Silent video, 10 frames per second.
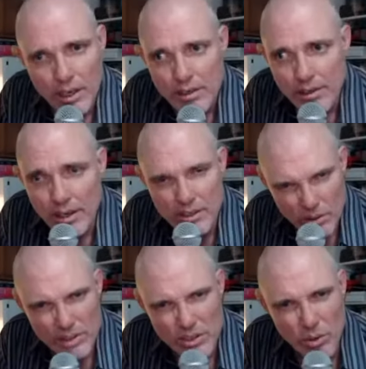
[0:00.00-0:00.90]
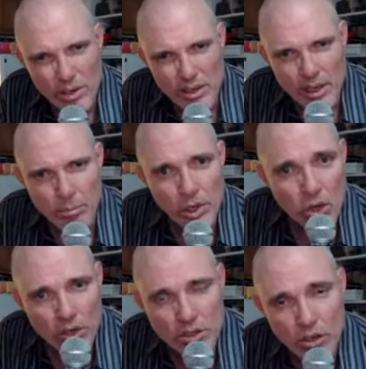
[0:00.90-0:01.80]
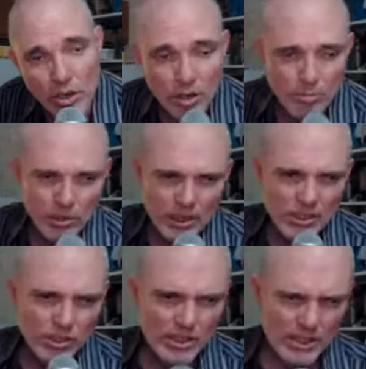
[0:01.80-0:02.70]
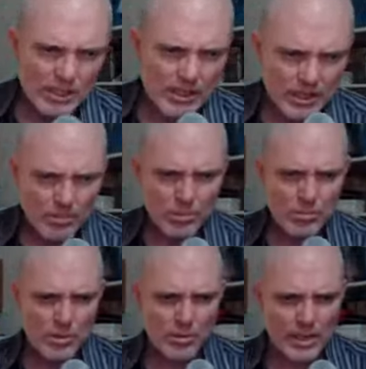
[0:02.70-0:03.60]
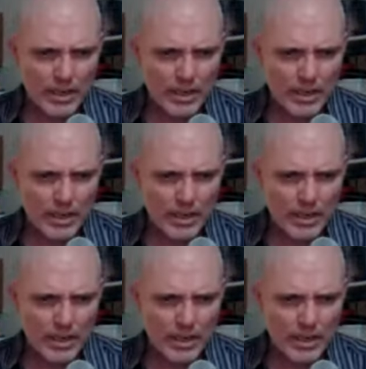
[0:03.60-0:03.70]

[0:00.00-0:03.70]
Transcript: Yeah, so it's sort of they belong to her. But let's just see the Sibyl real quick.